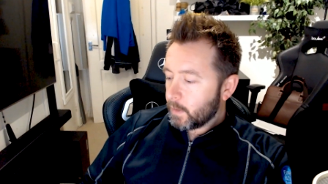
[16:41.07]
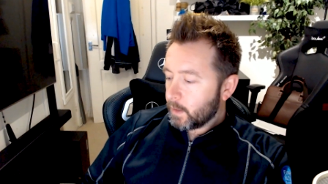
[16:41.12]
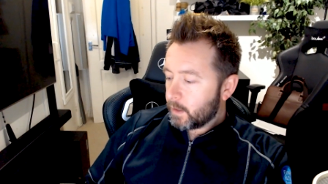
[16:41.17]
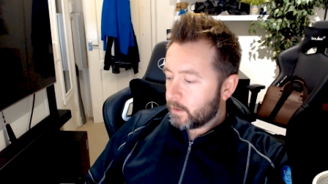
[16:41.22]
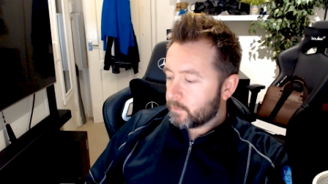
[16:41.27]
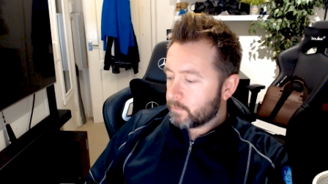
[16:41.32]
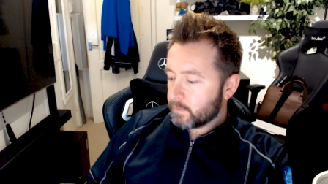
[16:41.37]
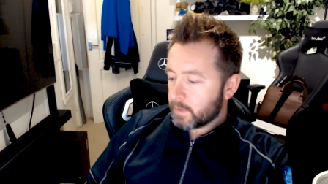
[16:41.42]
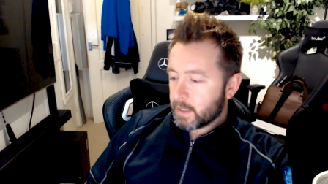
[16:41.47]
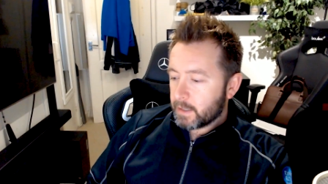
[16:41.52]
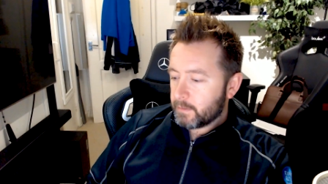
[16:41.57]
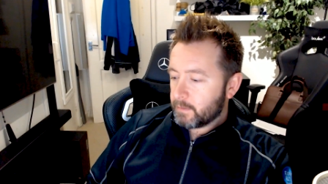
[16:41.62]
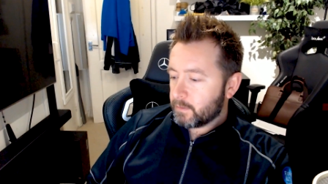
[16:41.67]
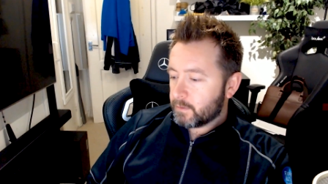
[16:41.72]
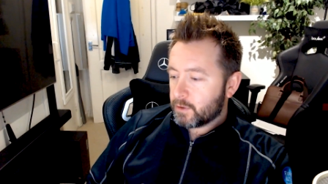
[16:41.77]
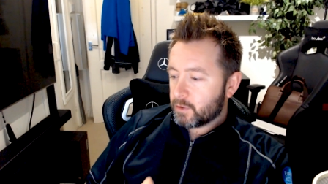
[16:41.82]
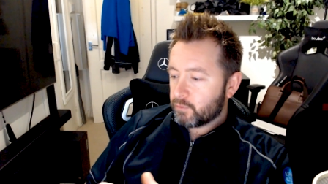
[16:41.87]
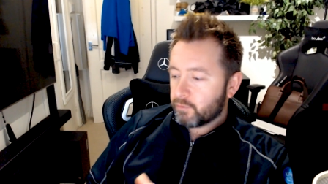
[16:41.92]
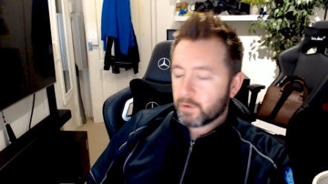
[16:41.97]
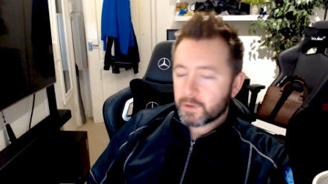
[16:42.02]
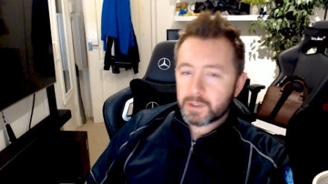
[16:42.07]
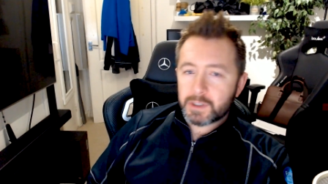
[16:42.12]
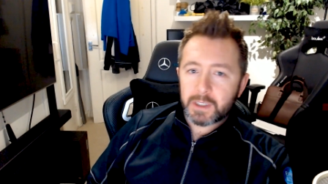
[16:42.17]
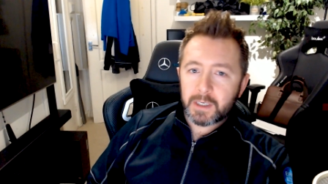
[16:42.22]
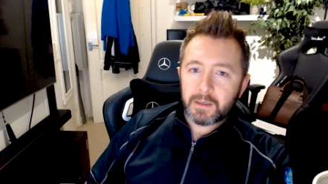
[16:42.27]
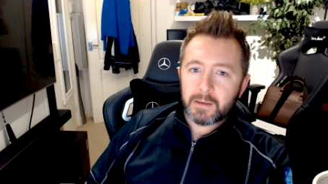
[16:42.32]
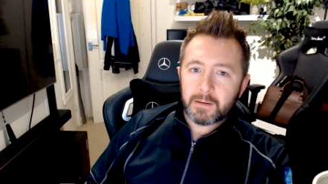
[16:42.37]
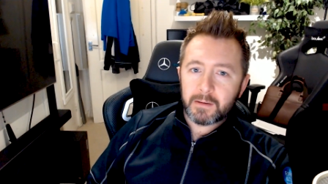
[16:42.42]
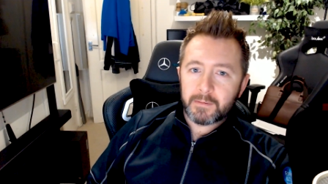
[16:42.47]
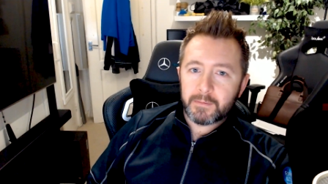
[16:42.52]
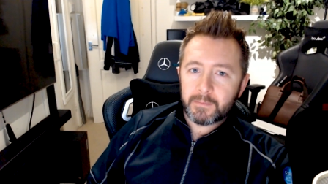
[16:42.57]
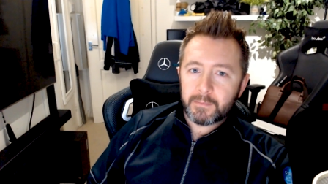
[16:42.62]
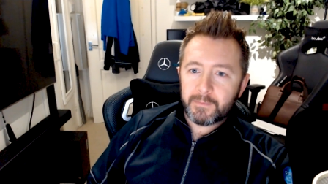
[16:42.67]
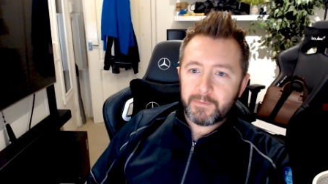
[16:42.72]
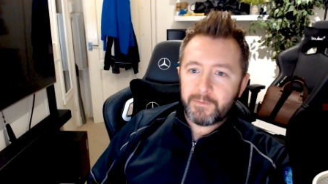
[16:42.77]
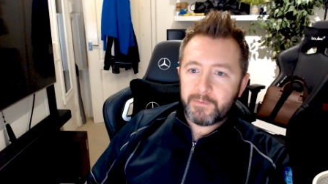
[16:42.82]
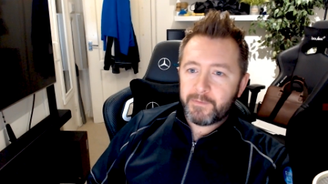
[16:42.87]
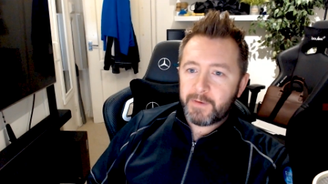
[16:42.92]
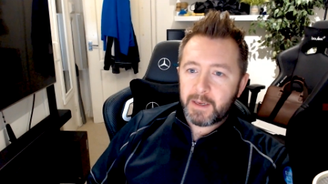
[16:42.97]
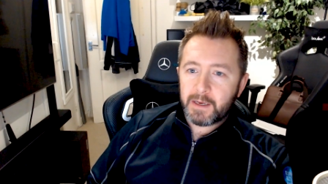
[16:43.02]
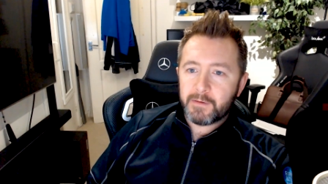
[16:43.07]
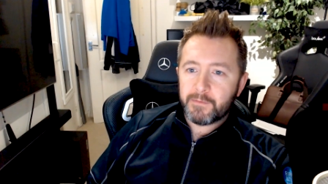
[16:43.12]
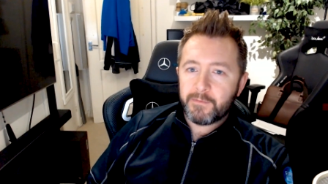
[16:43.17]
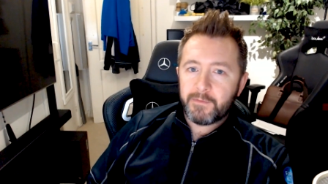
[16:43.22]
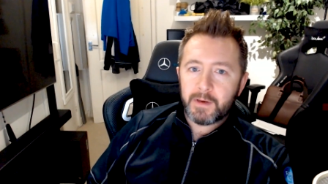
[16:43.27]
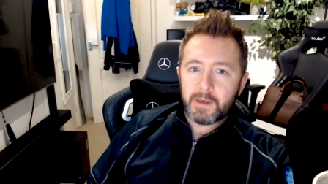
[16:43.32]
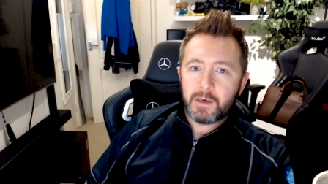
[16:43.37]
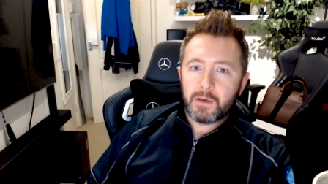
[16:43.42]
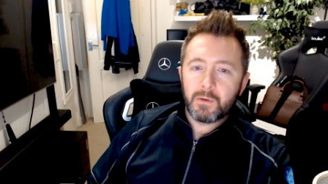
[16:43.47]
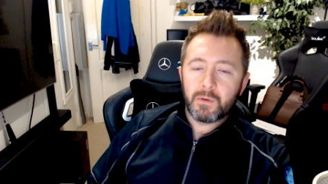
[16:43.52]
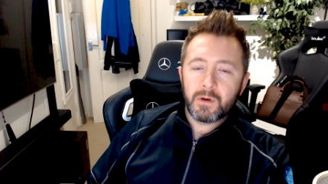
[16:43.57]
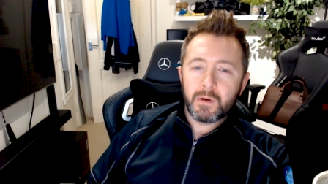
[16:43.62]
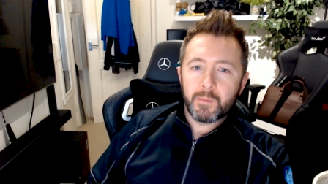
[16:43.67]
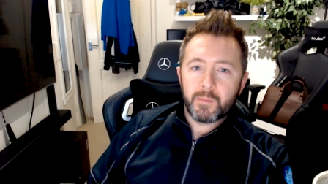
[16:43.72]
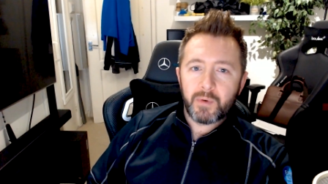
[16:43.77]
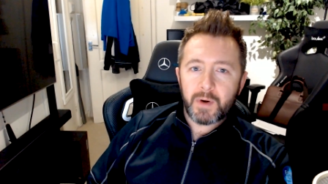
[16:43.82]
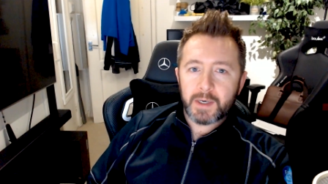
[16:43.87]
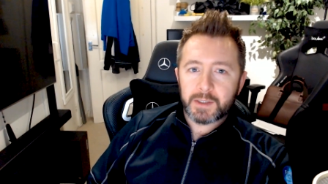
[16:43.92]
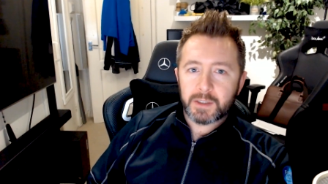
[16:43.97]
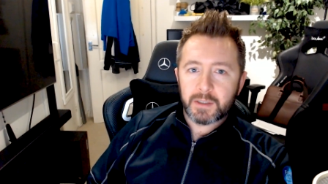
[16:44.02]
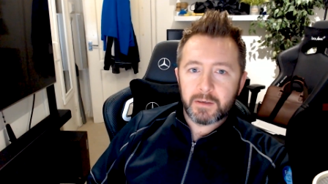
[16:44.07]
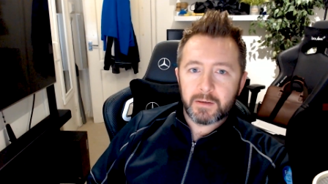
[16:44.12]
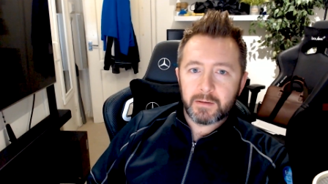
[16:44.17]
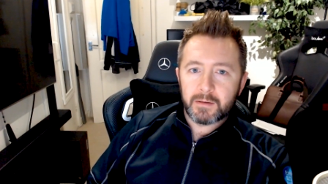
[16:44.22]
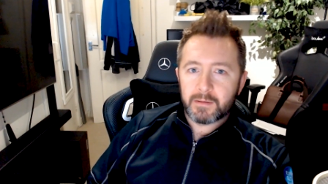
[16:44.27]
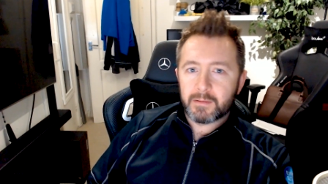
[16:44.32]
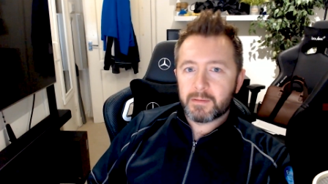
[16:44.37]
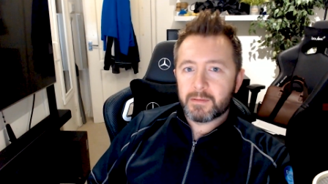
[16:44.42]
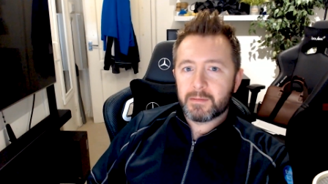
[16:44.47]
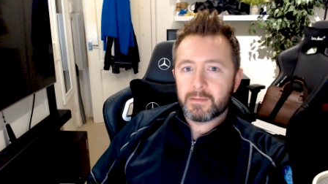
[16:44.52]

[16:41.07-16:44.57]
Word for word: And crunching fake video compression